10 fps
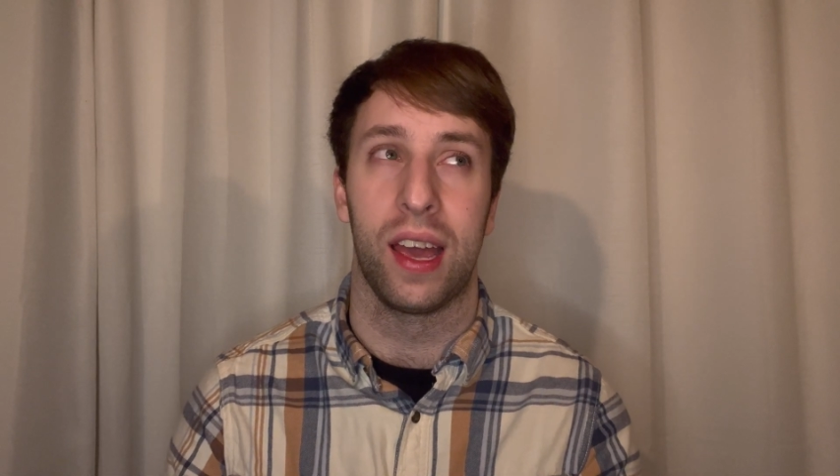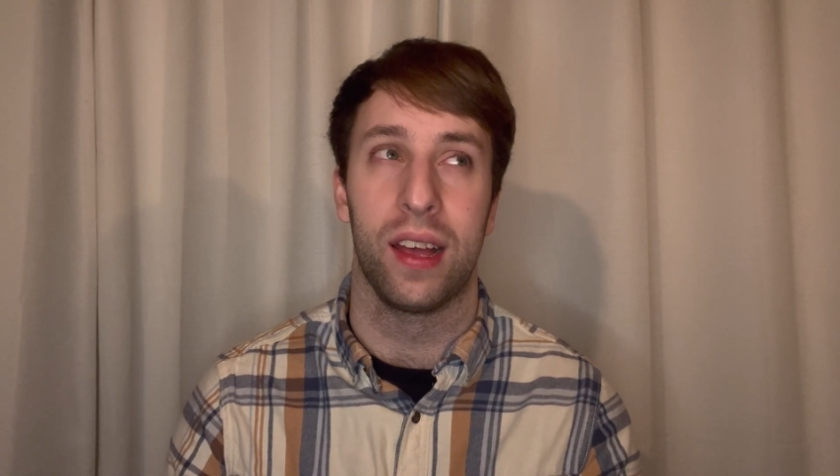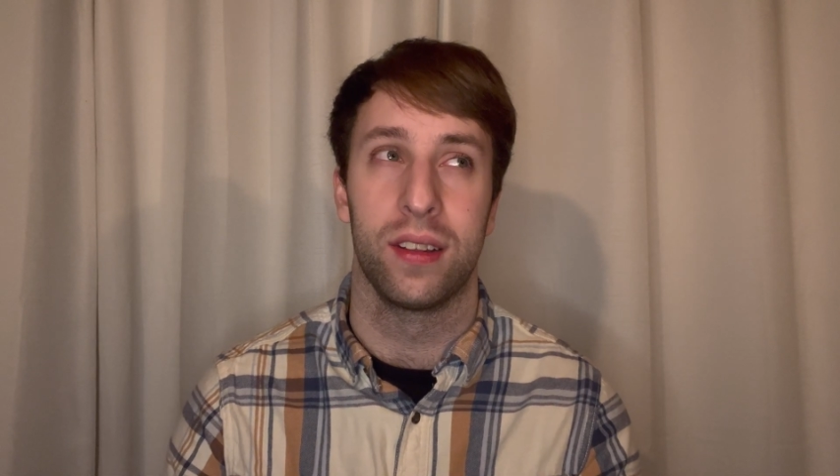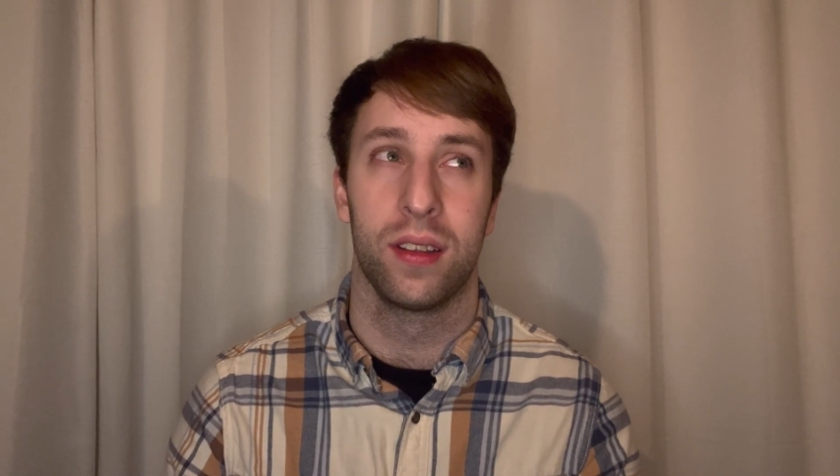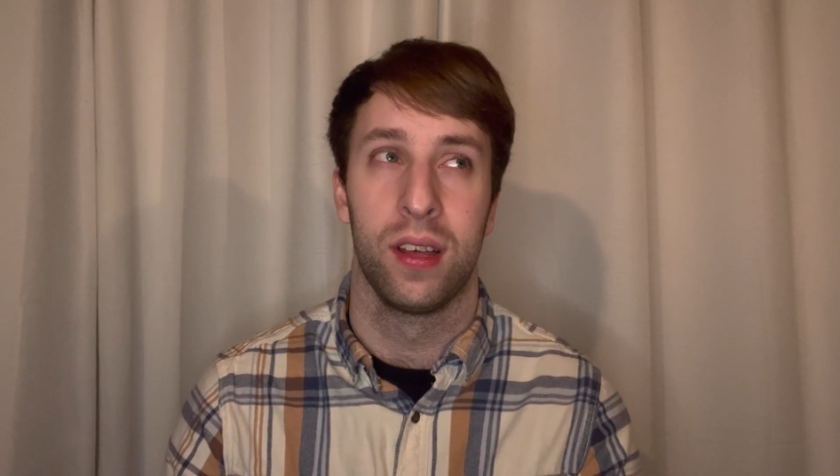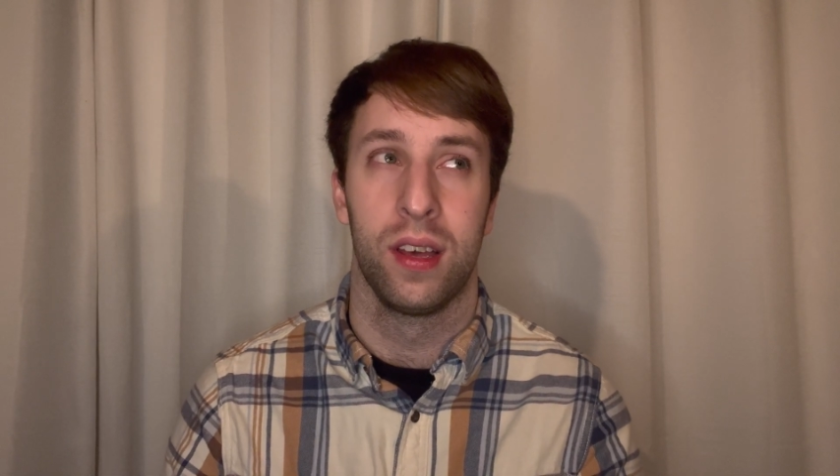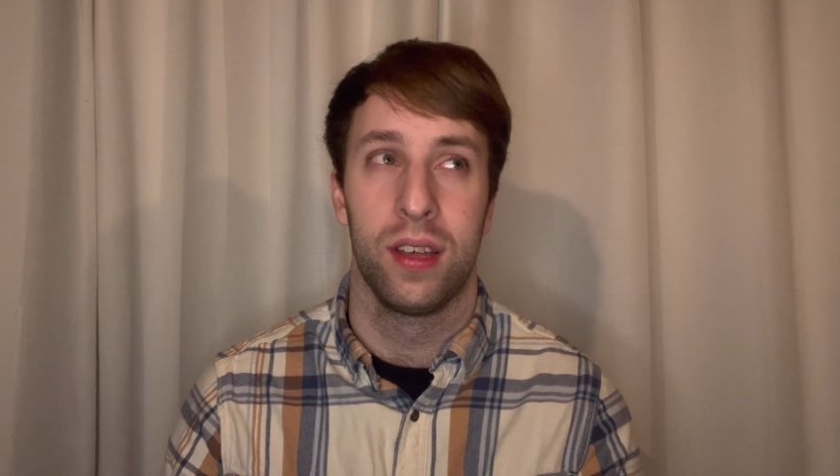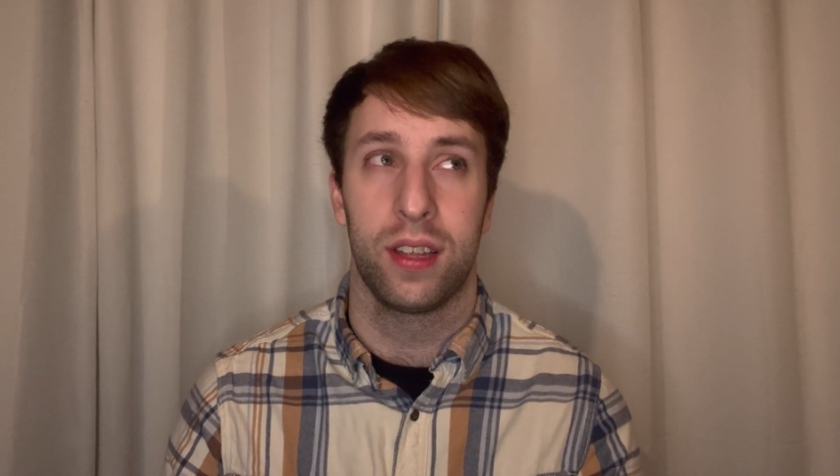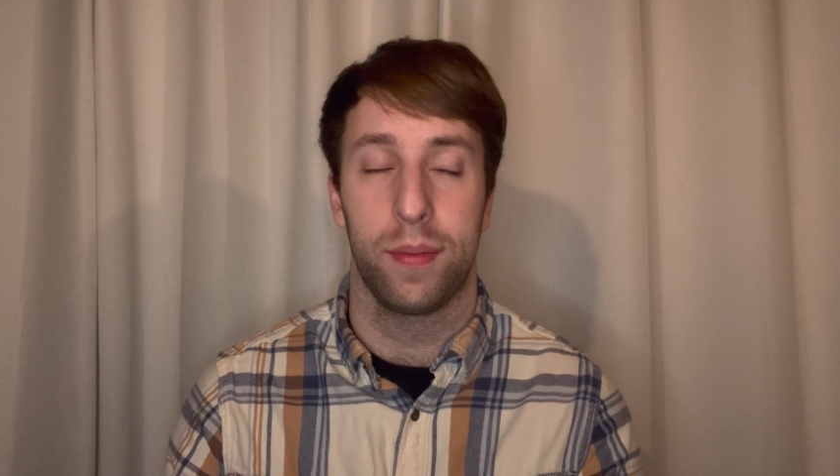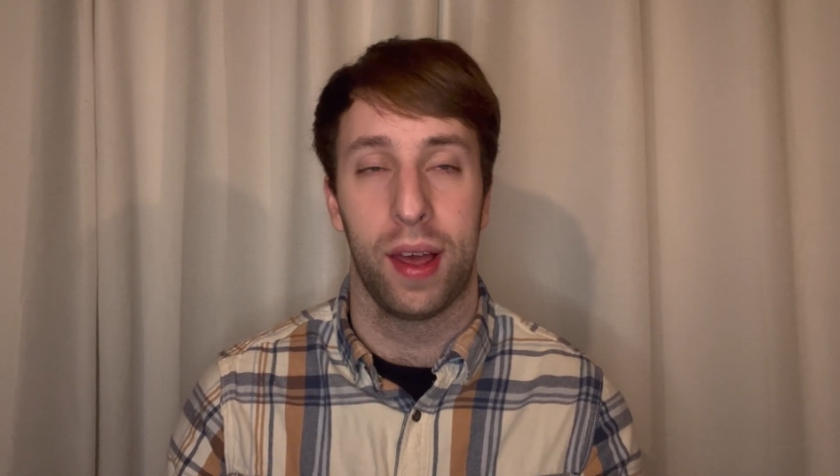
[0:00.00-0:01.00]
And
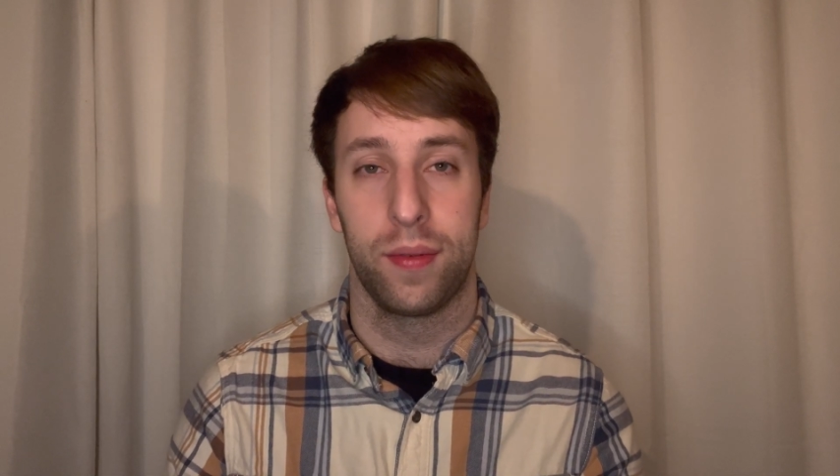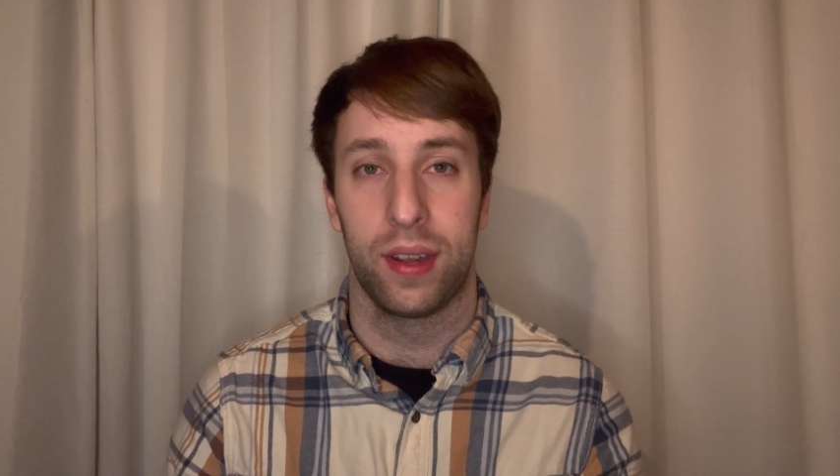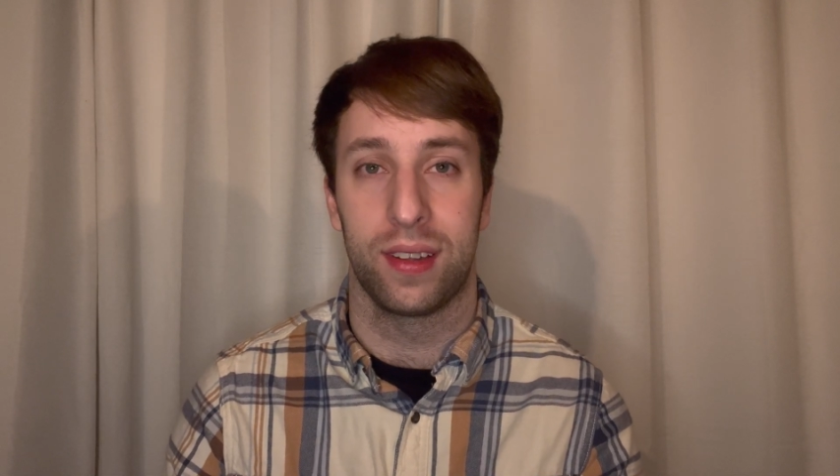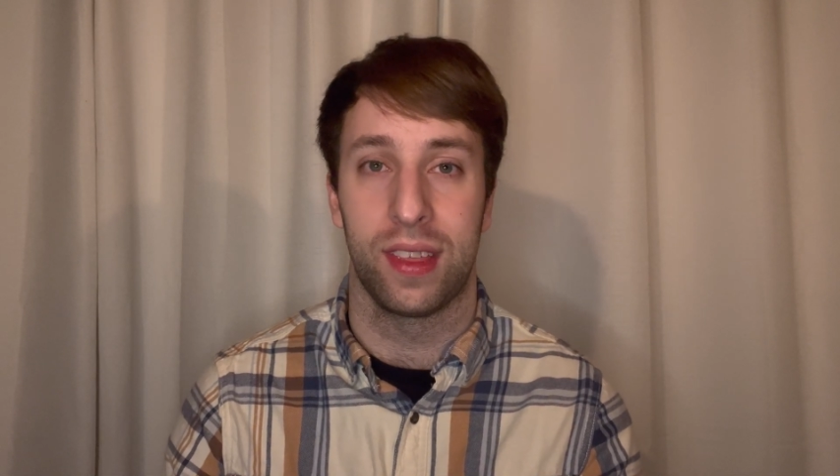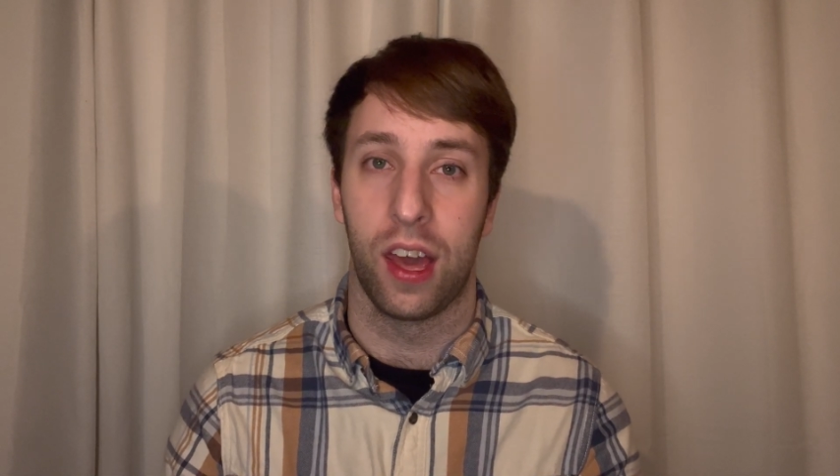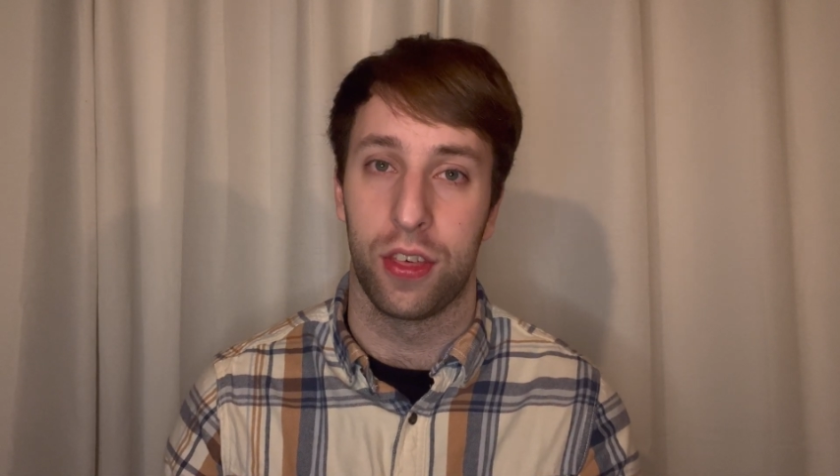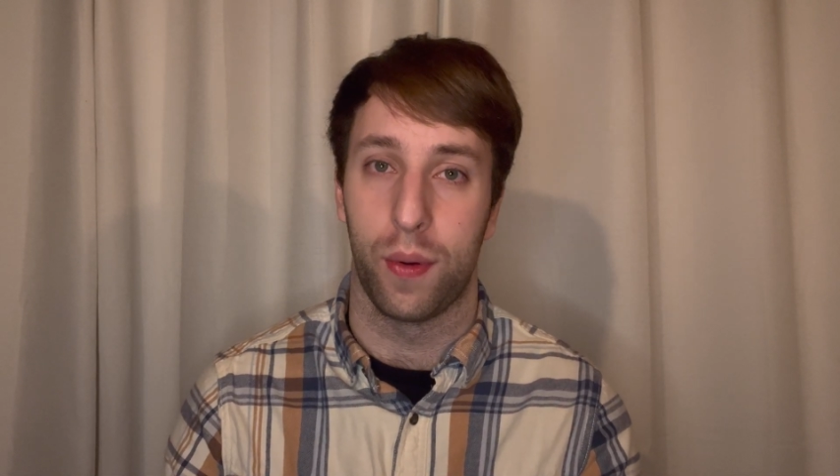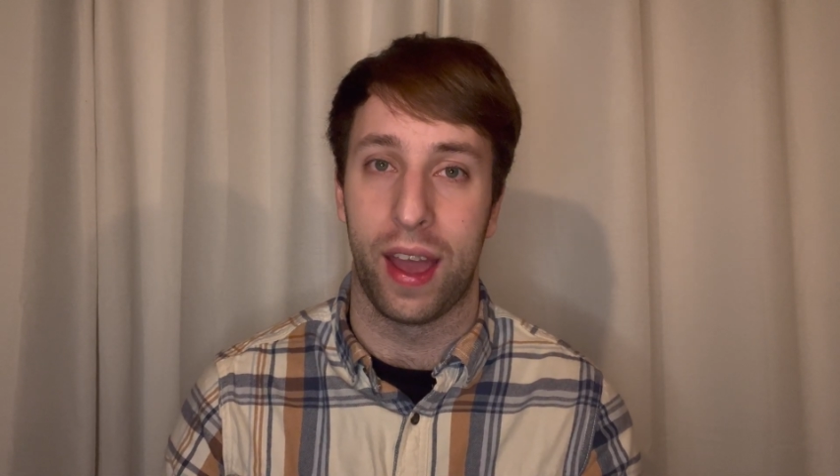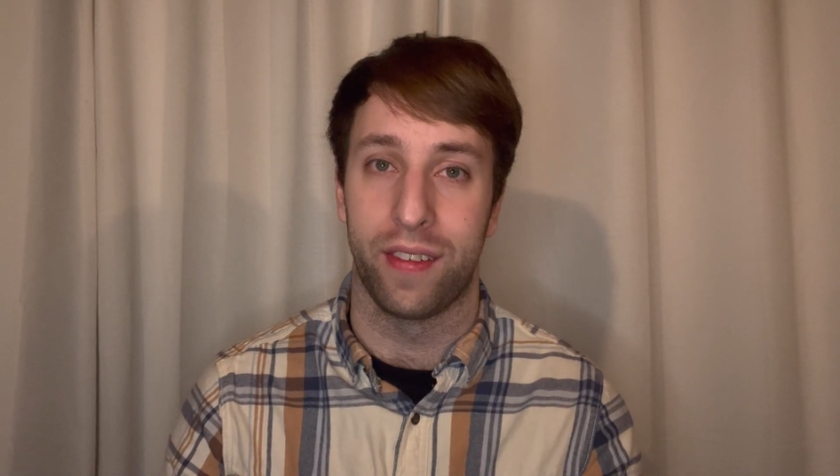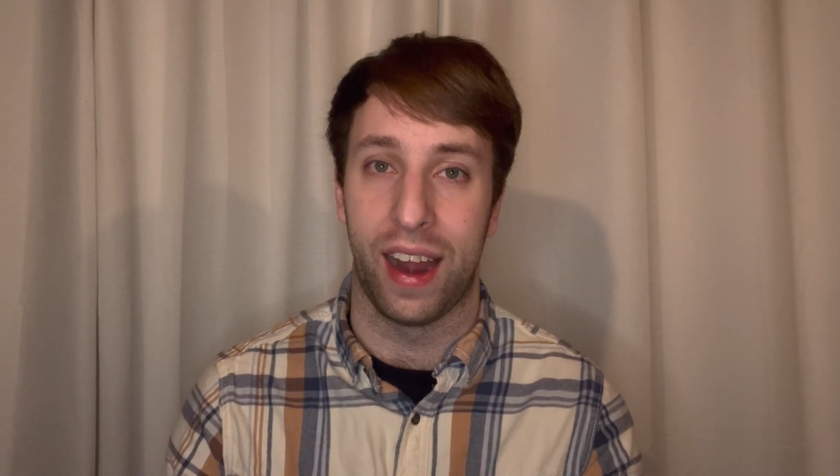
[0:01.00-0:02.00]
sometimes it's the other
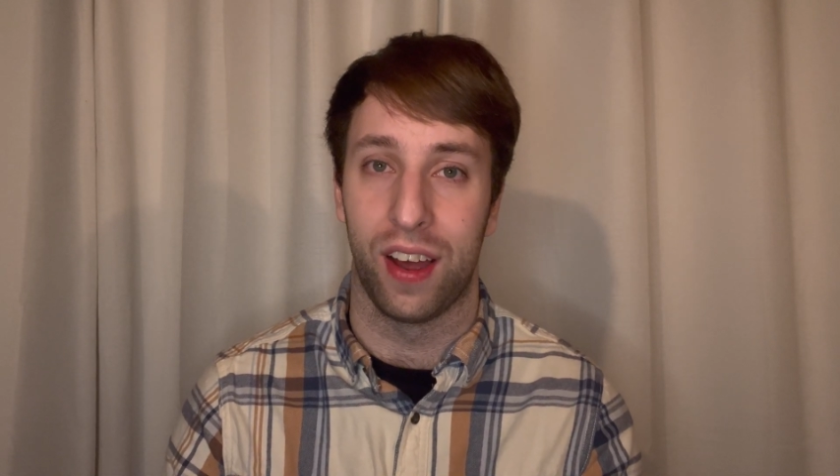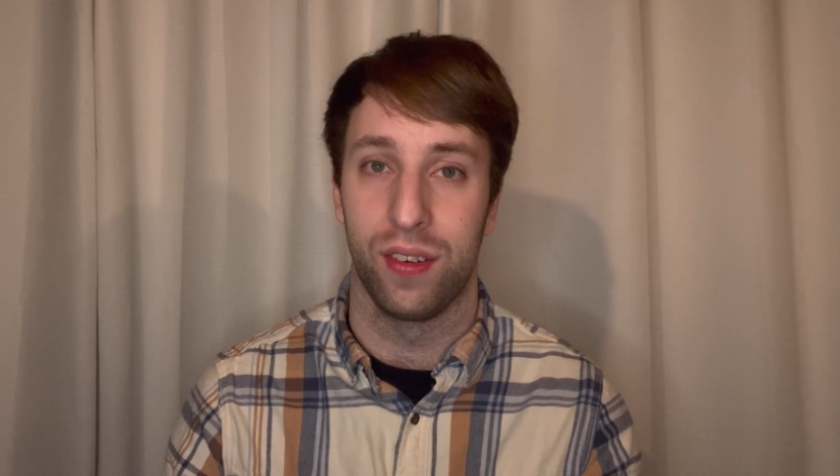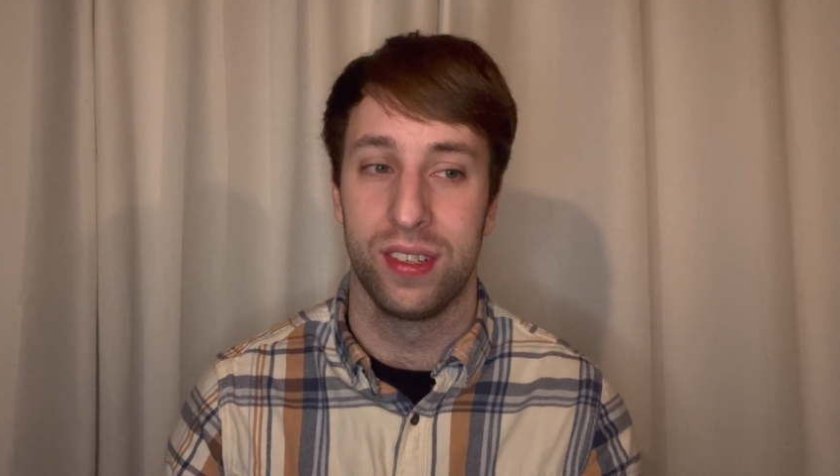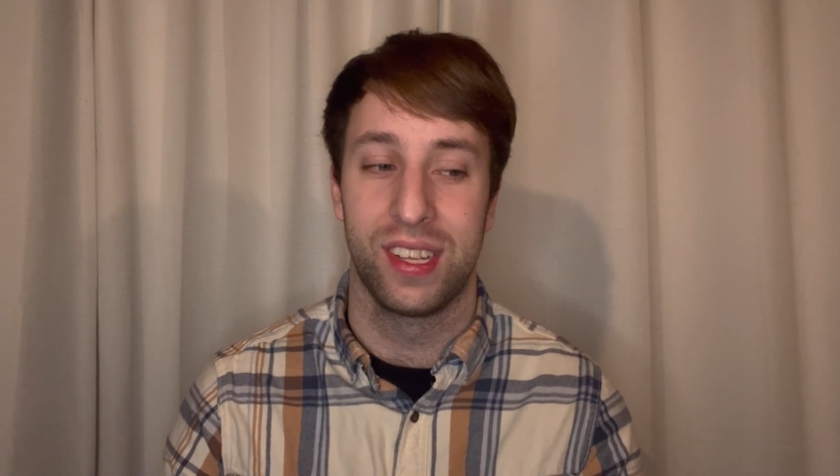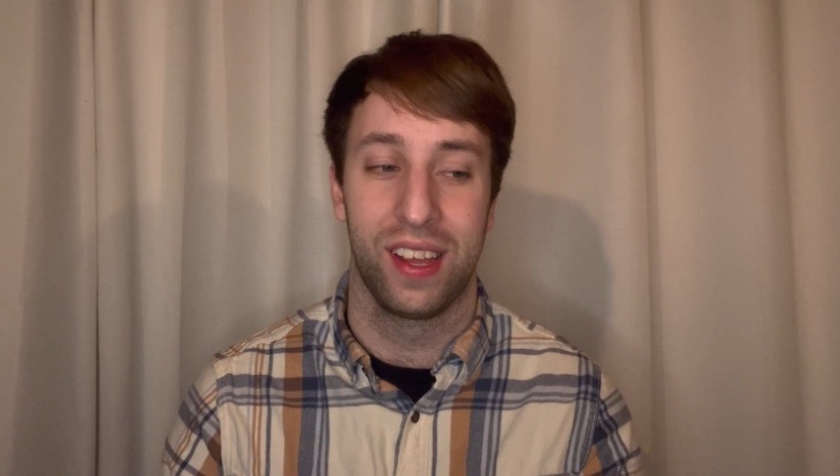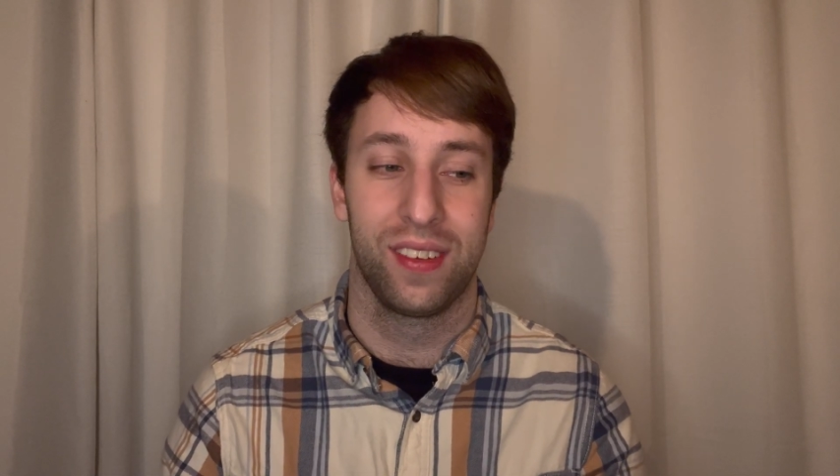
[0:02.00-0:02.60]
way around,